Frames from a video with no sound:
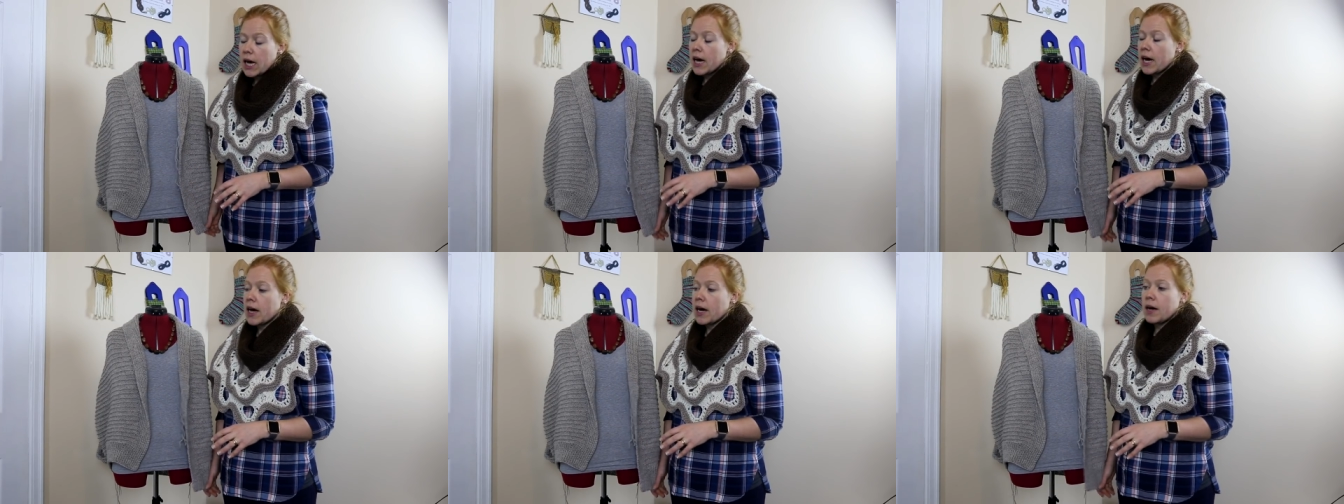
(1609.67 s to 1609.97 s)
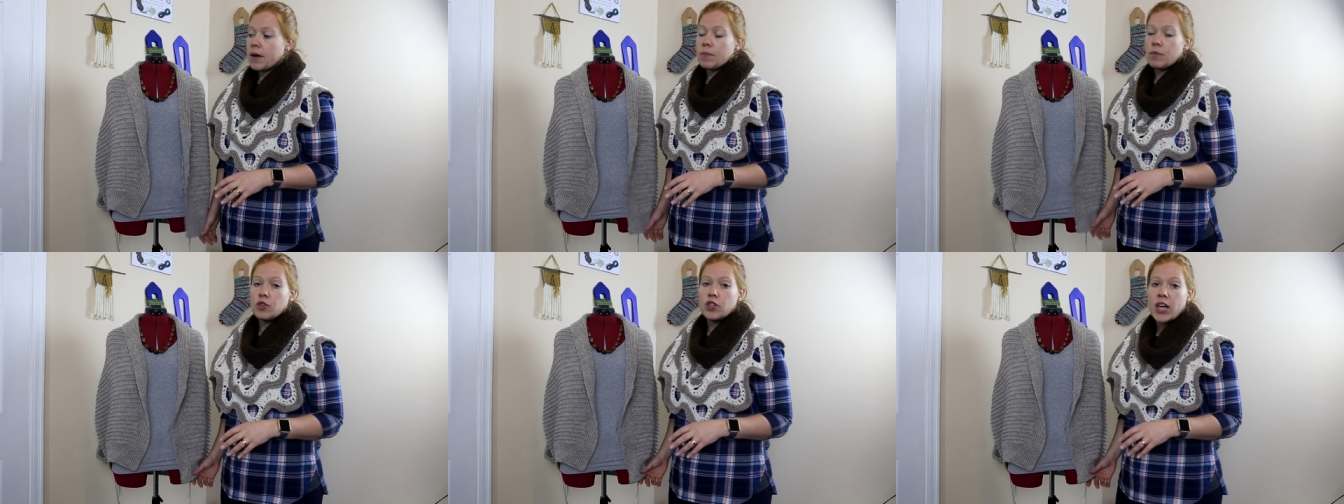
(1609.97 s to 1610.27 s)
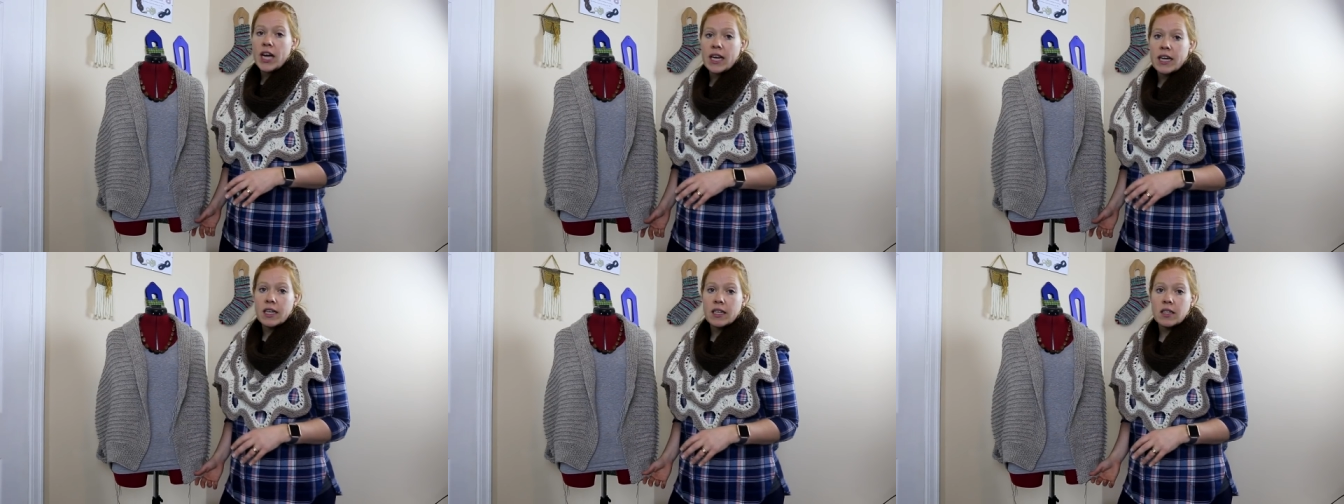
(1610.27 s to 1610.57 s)
Um,
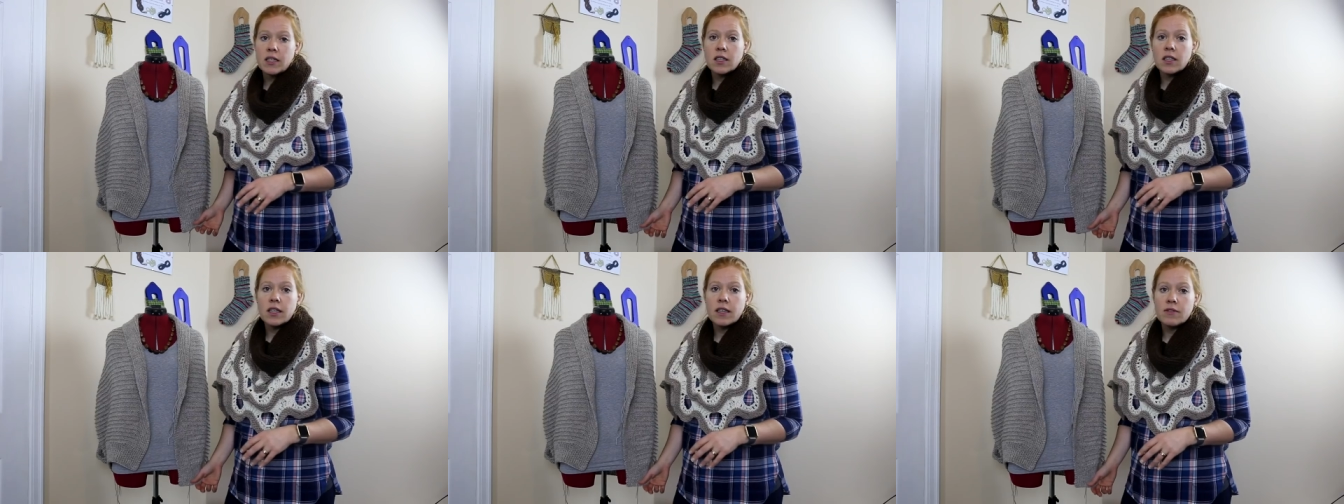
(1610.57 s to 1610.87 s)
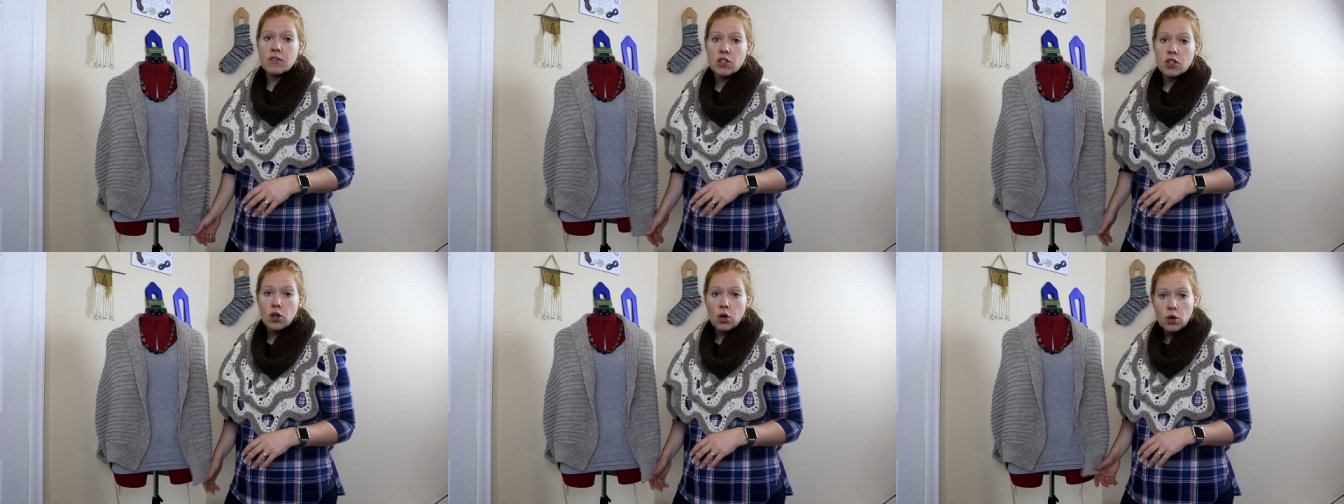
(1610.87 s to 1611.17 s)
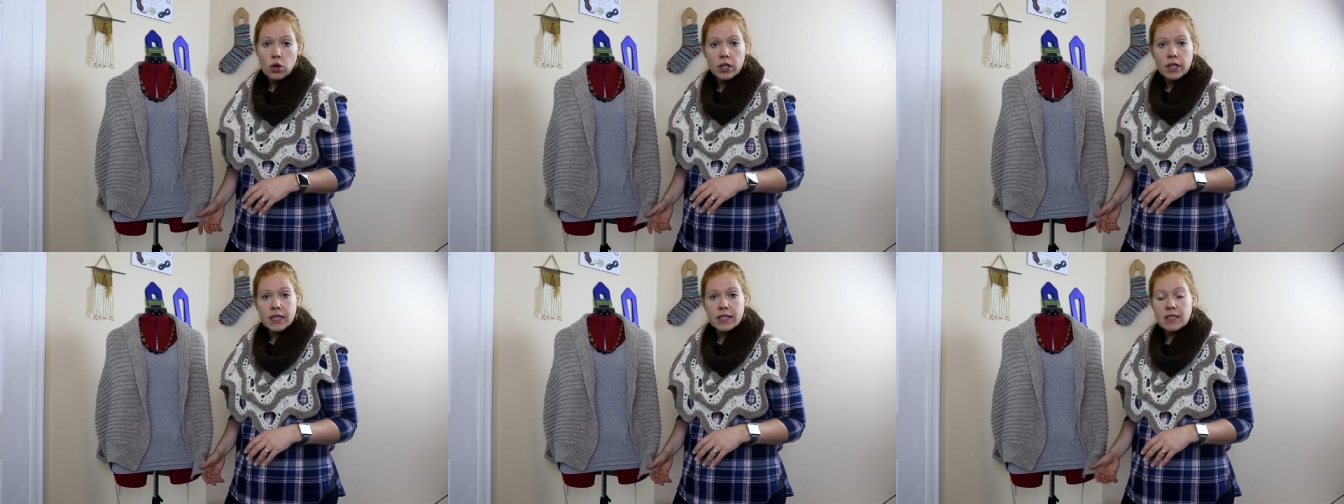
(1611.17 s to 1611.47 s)
Shannon lives
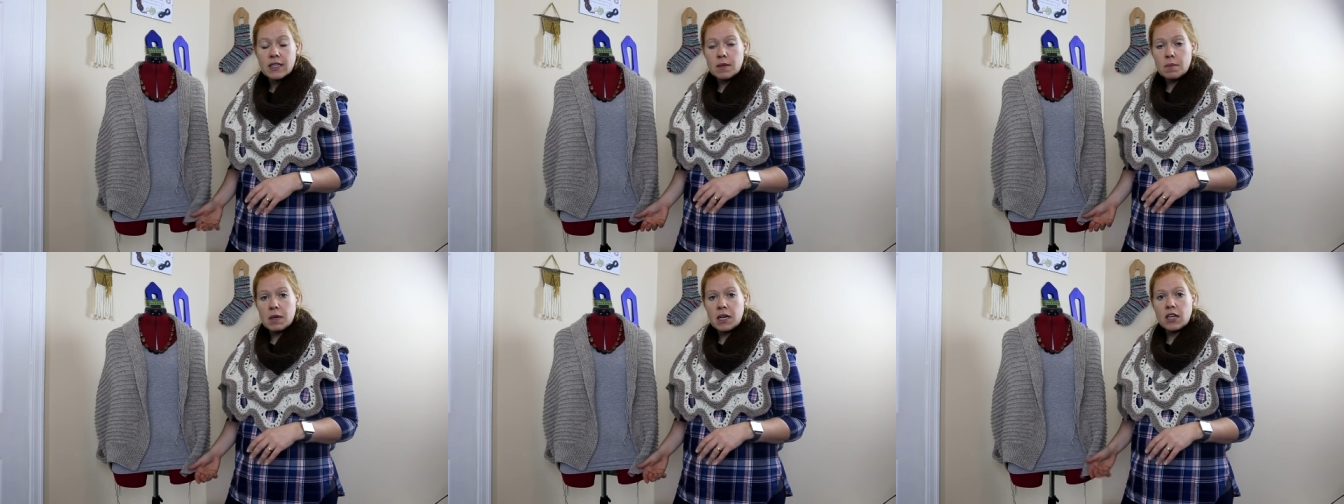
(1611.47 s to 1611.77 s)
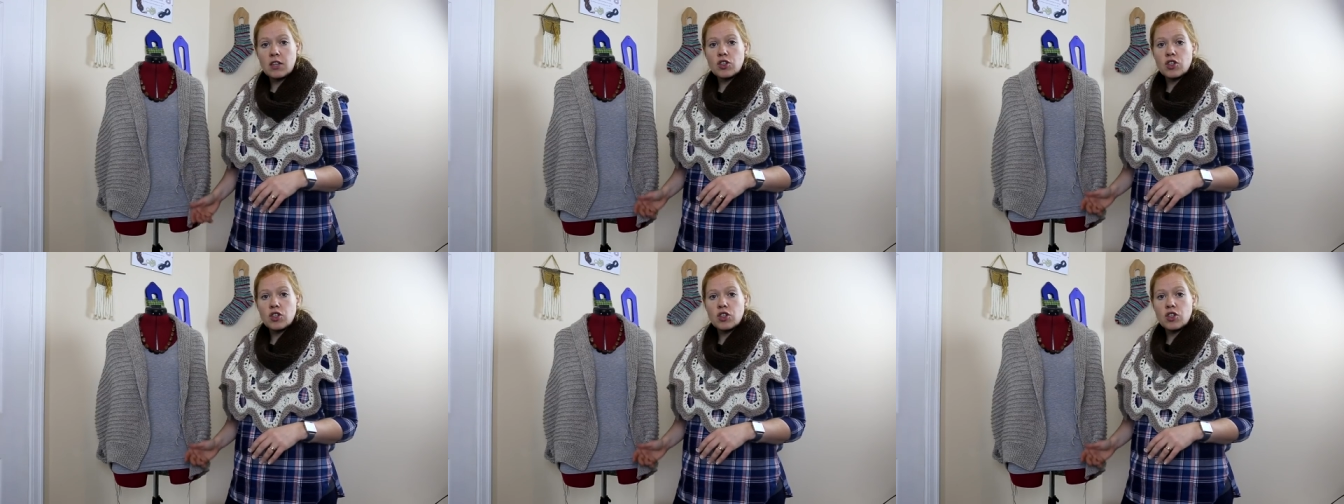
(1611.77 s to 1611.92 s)
locally to me.